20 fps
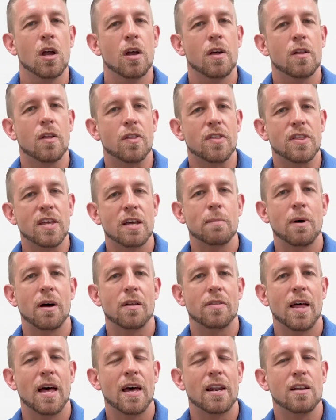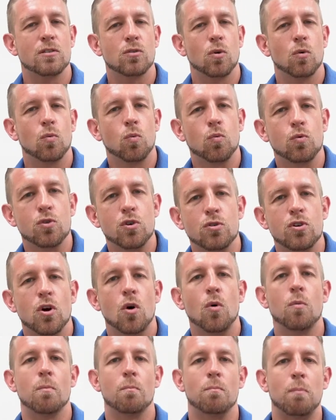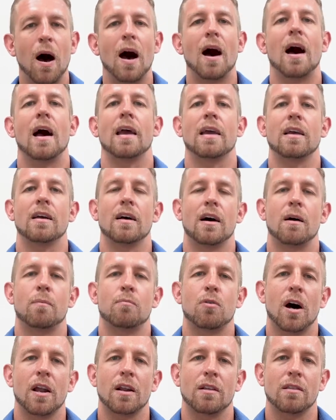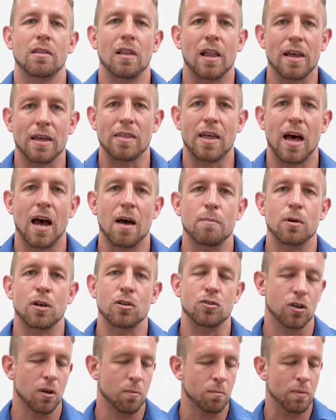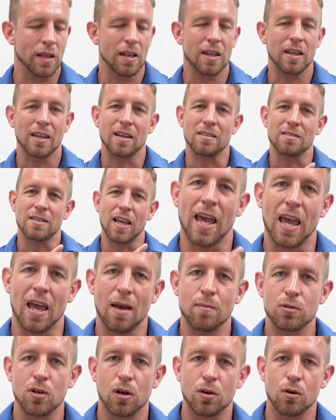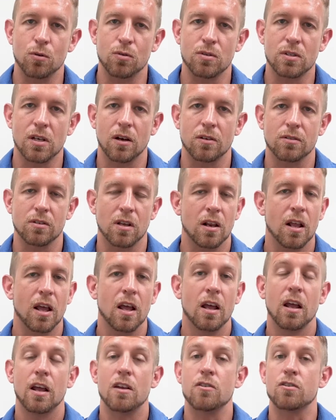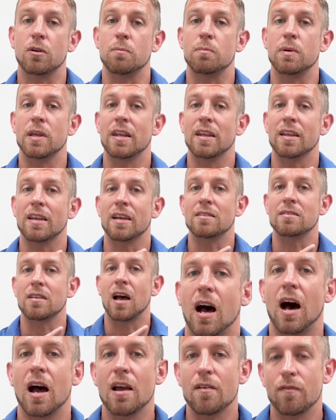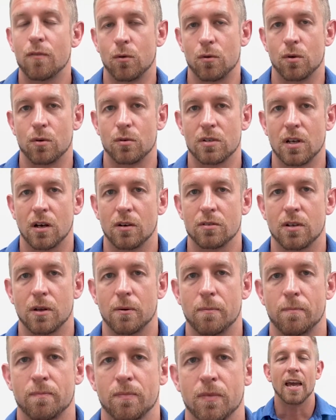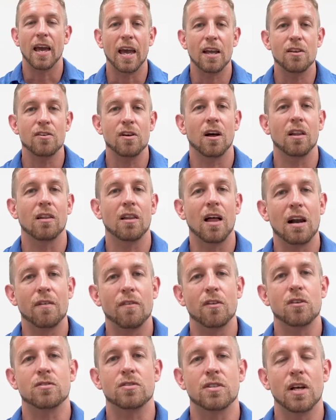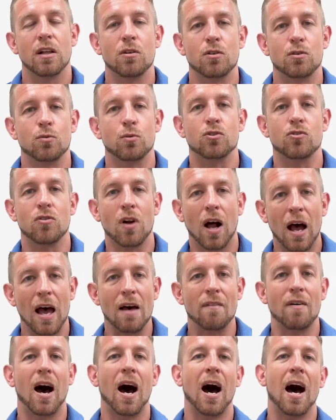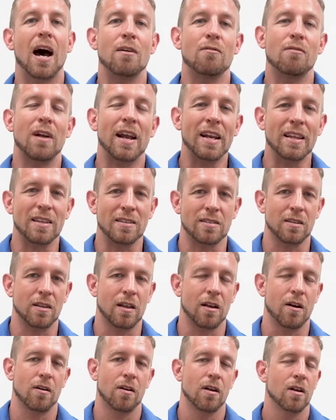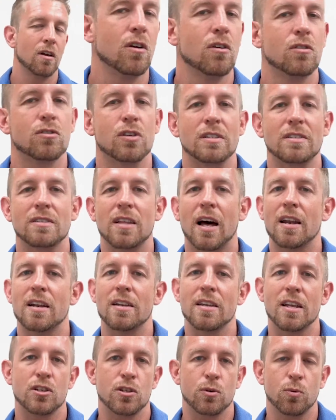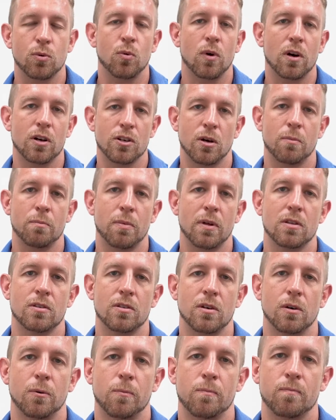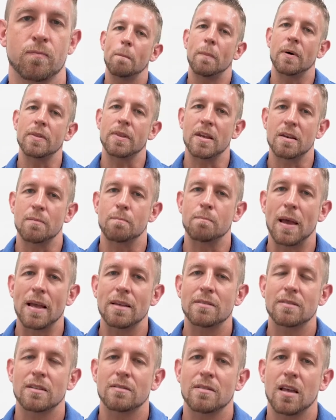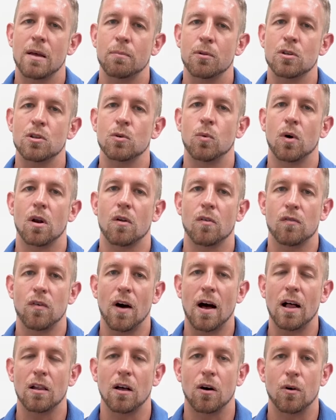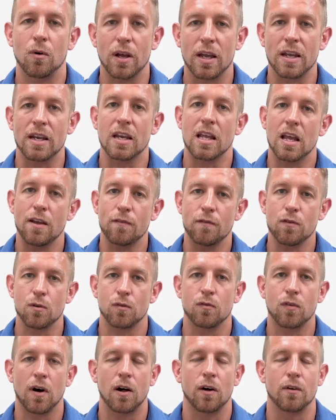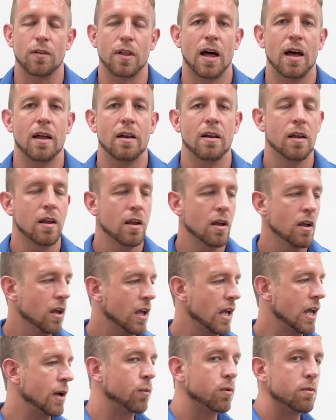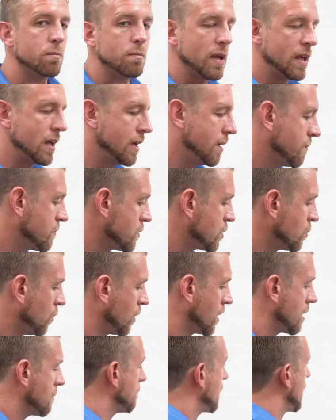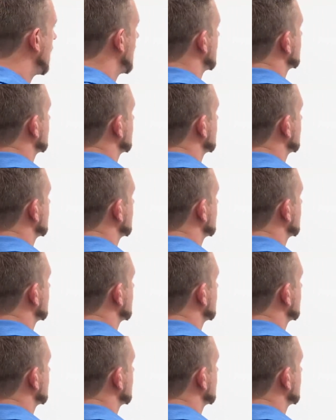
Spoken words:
The thing about that is you don't buy a product like that because you're competing against Amazon, who sells it, and you're competing against iPhone, who sells it, and a lot of other sellers which have high ratings in there. So that's not a niche you would want to jump into. But the basic template you want to follow, and if you follow that, it would be you want to buy